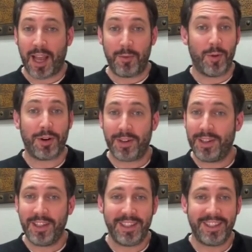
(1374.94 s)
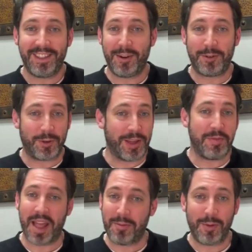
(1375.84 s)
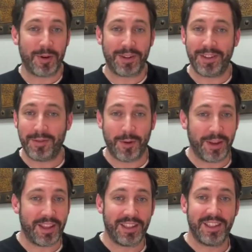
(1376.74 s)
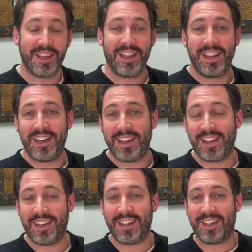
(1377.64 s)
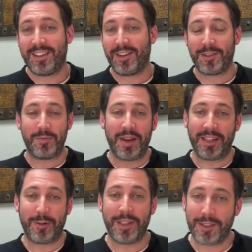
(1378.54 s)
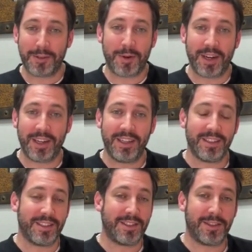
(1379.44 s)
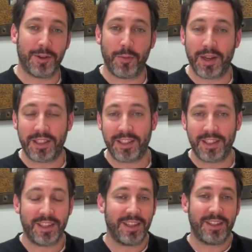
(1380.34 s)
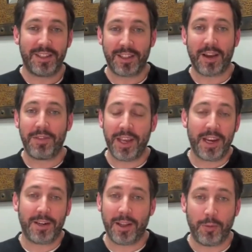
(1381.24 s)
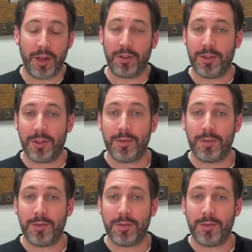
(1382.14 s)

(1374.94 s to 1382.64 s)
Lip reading: tap water. Don't drink tap water, avoid it. There's many reasons why. So much stuff there that we don't